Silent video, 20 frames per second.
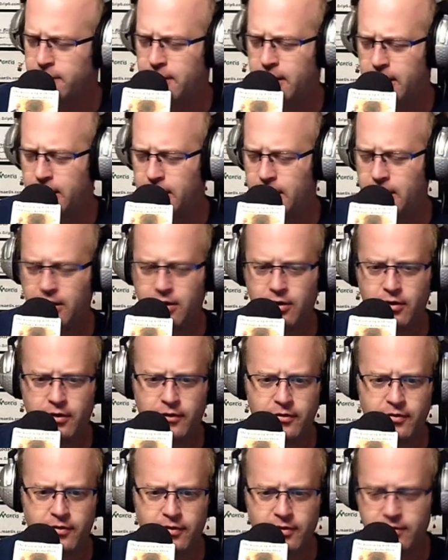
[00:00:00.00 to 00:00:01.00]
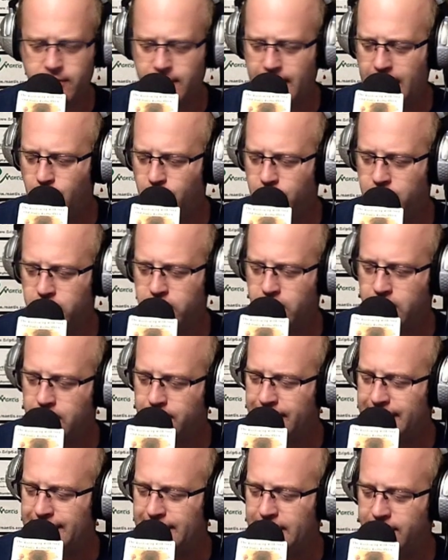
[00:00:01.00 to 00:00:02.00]
Uh, now we're going to
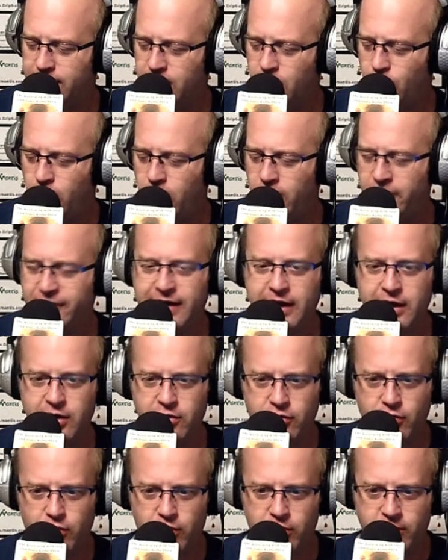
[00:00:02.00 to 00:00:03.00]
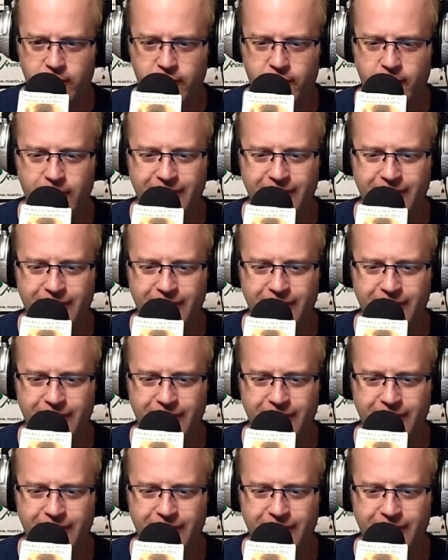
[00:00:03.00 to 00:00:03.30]
talk about living walls indoors.